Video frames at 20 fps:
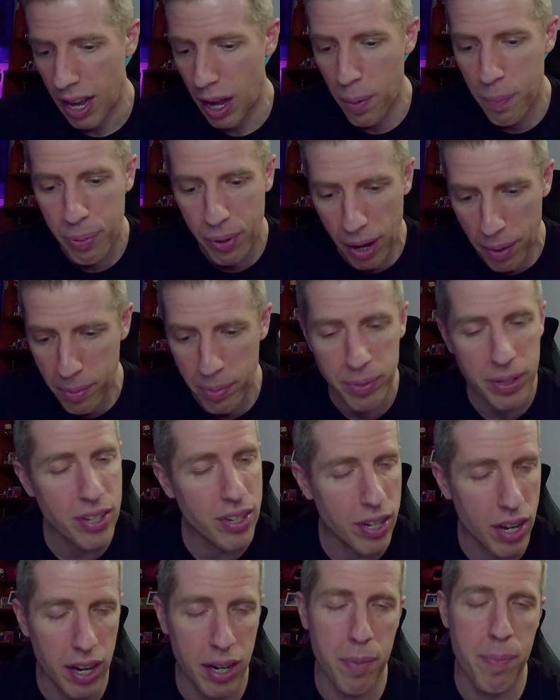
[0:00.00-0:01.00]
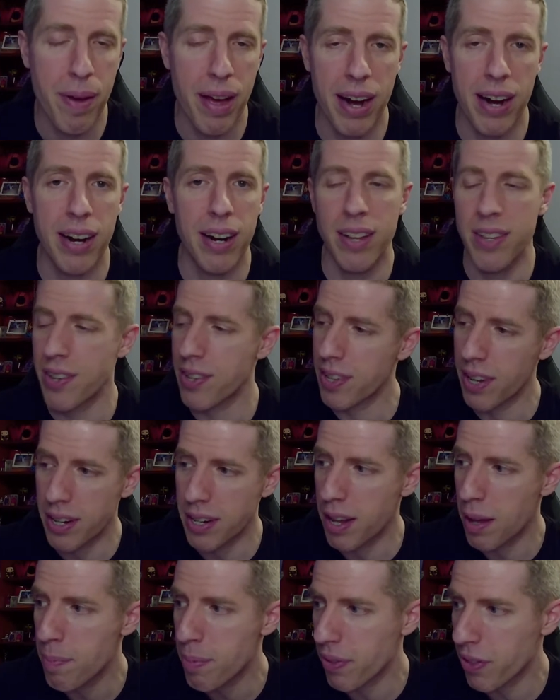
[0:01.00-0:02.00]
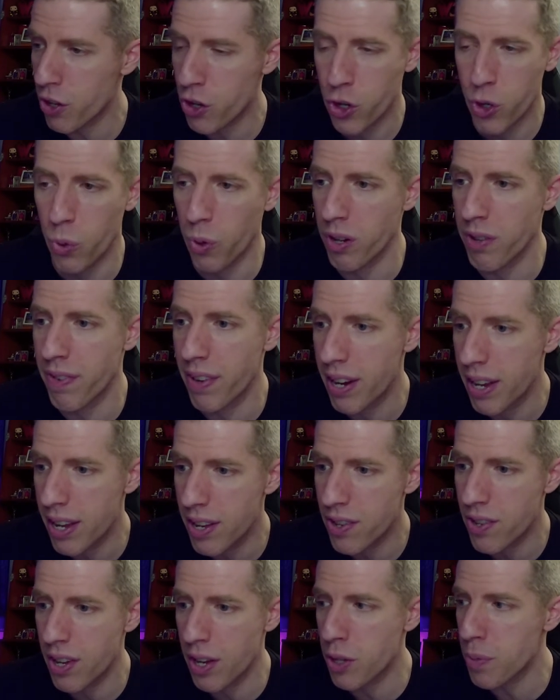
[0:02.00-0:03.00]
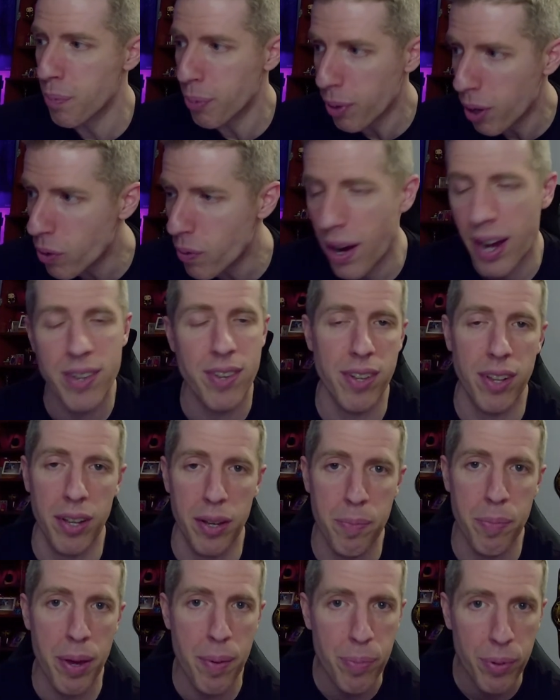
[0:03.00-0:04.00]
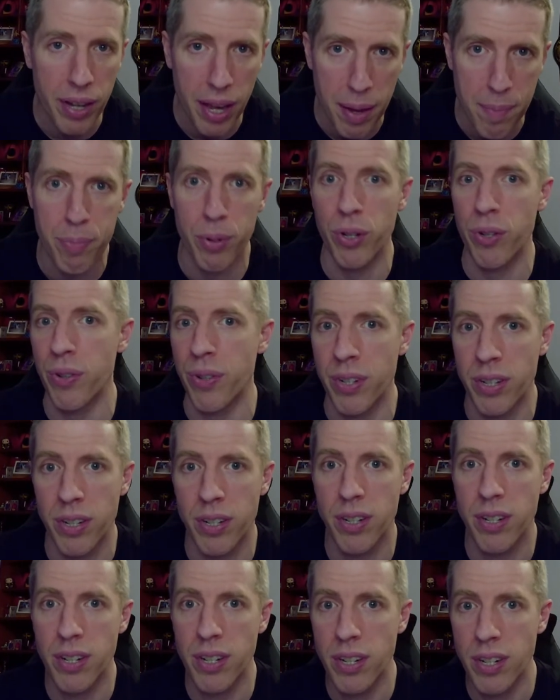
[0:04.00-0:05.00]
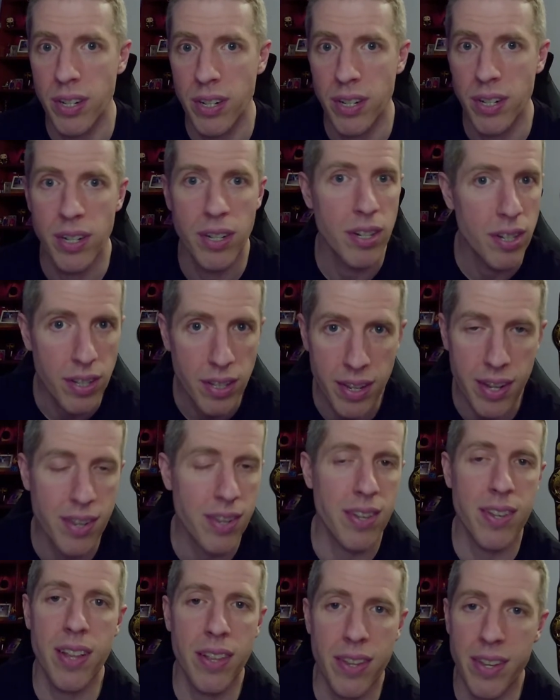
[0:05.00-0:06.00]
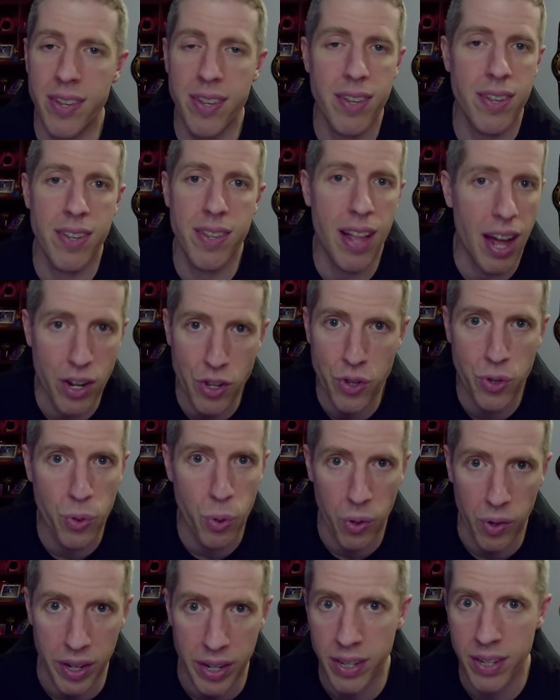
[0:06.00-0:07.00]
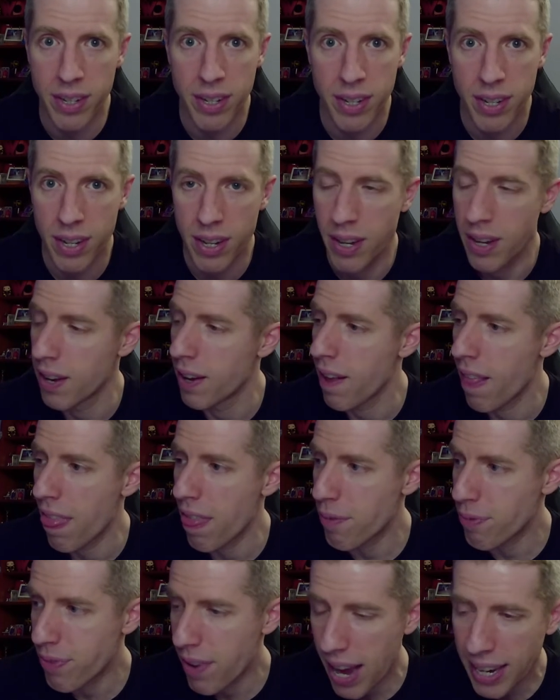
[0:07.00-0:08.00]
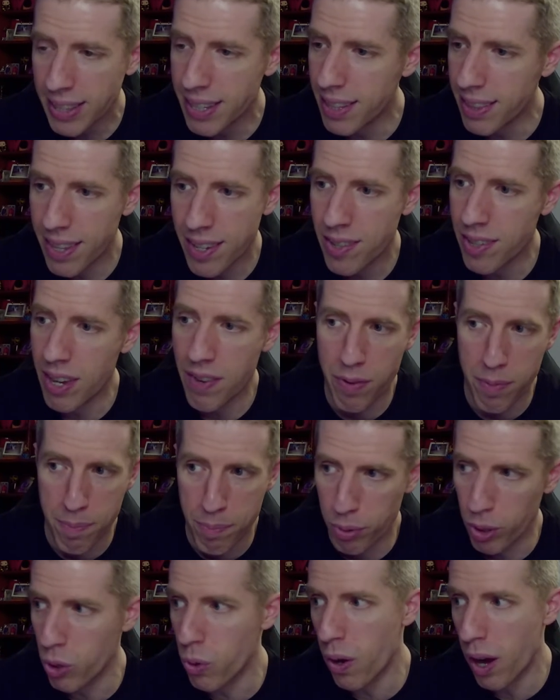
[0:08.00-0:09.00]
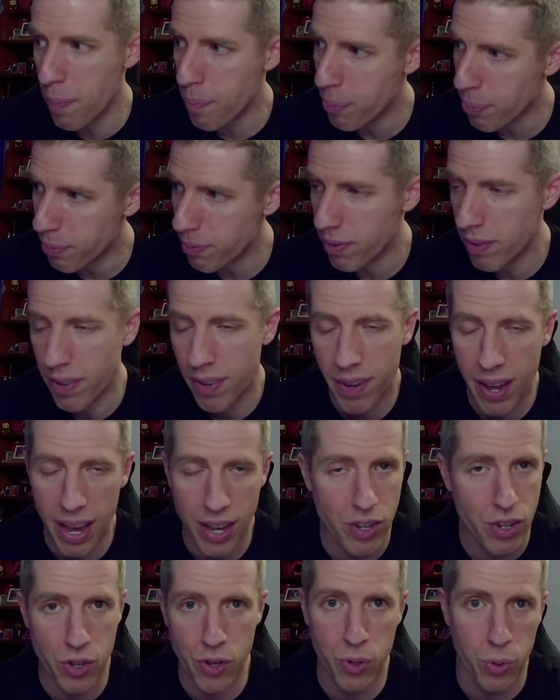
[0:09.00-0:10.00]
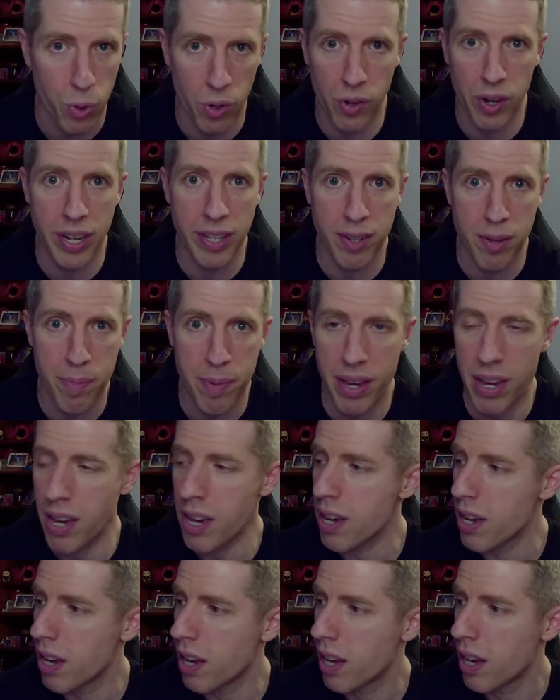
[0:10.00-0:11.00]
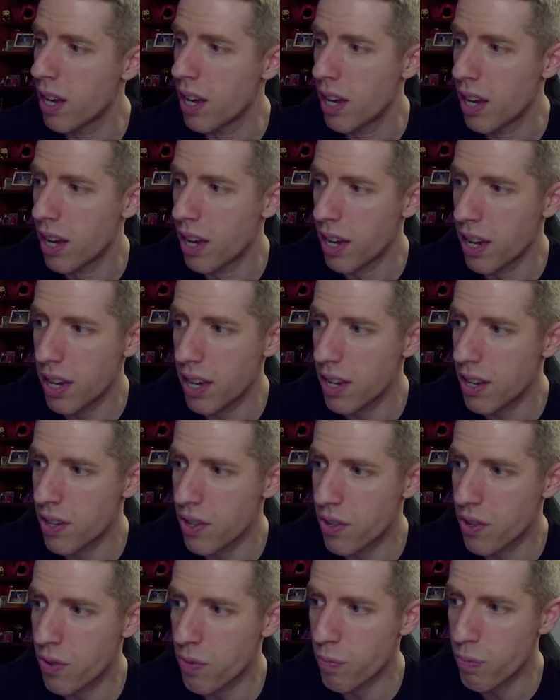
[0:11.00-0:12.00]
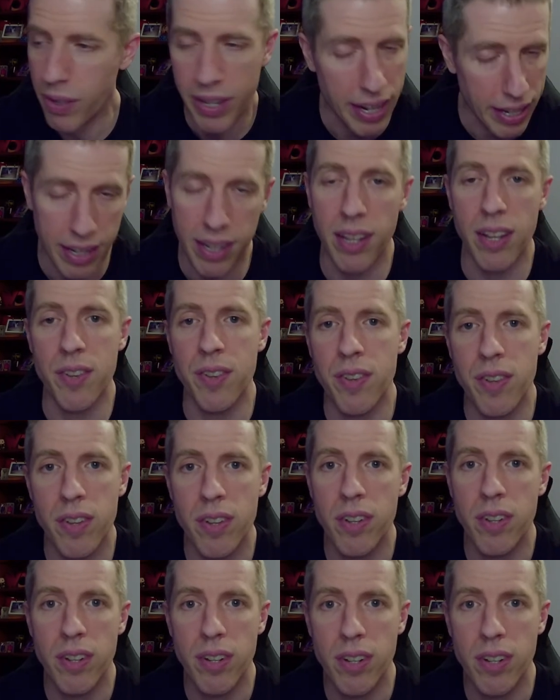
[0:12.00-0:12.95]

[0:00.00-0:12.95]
I'll probably talk about it on Sunday, but the short of it is, it's pro wrestling. People get booed. This is this is not a story. The fact that this even blew up as a story to me is ridiculous.